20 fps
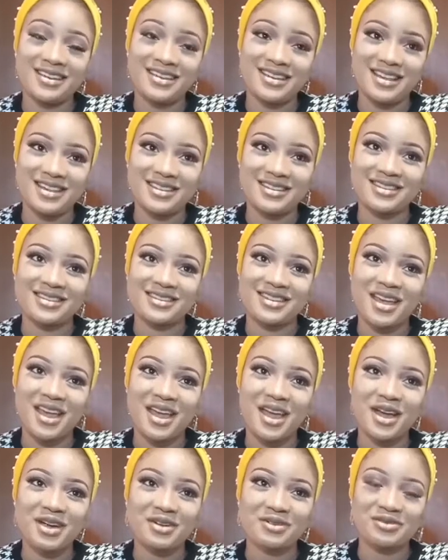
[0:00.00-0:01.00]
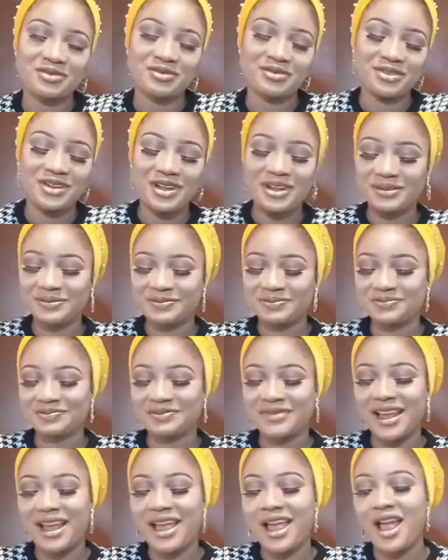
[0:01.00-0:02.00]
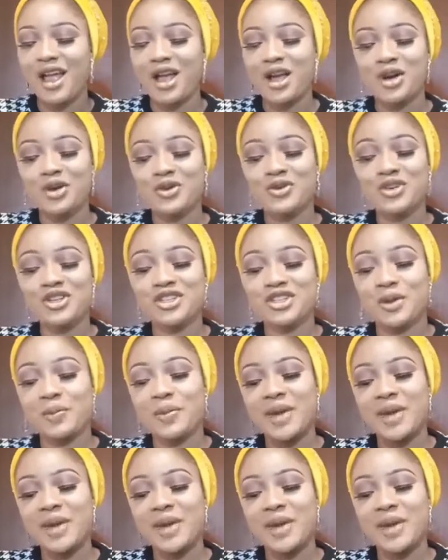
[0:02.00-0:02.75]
Yes, I have. Who is your